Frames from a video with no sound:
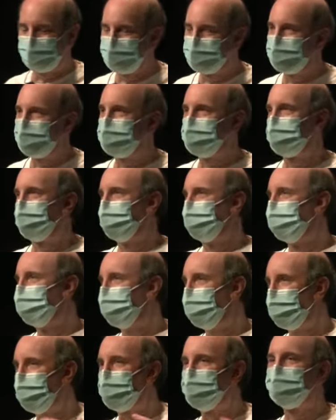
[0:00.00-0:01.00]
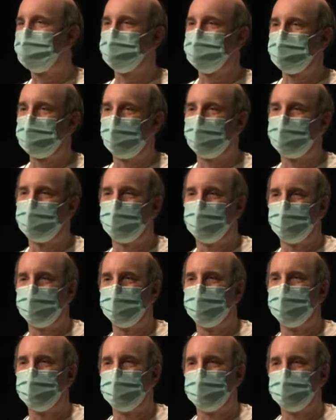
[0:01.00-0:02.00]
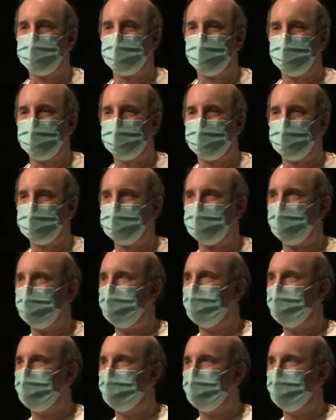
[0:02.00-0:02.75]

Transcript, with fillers: because that's a lot of the stuff that we've been seeing is